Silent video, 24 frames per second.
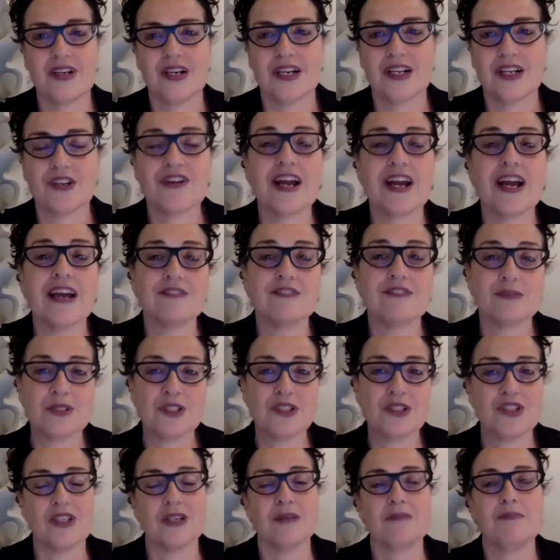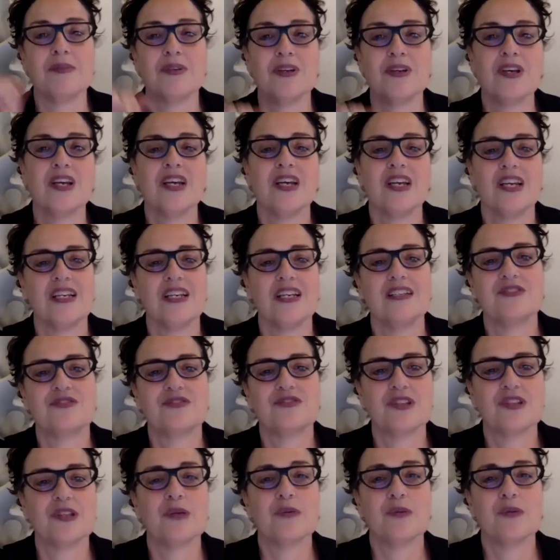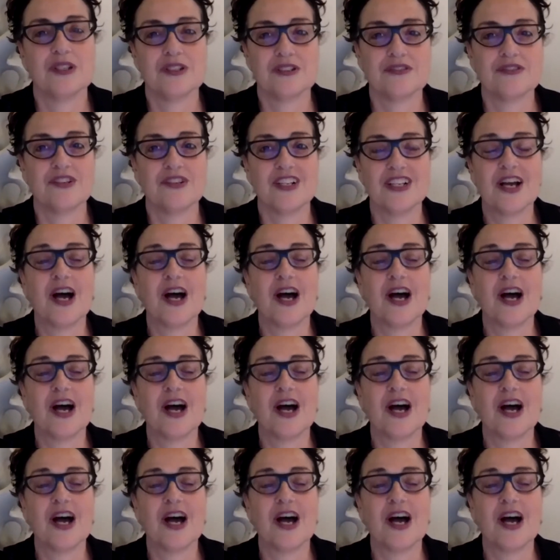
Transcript: craftsmanship is really wonderful.